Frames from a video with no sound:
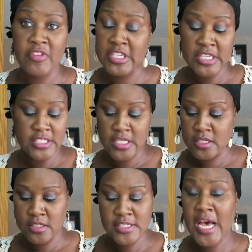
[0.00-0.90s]
It
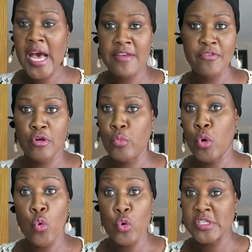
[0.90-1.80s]
doesn't tie very
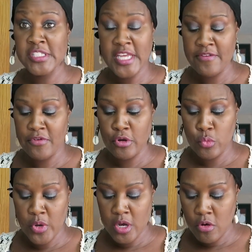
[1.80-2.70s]
well or stay very
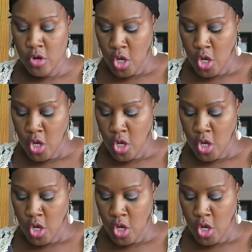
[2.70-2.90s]
well.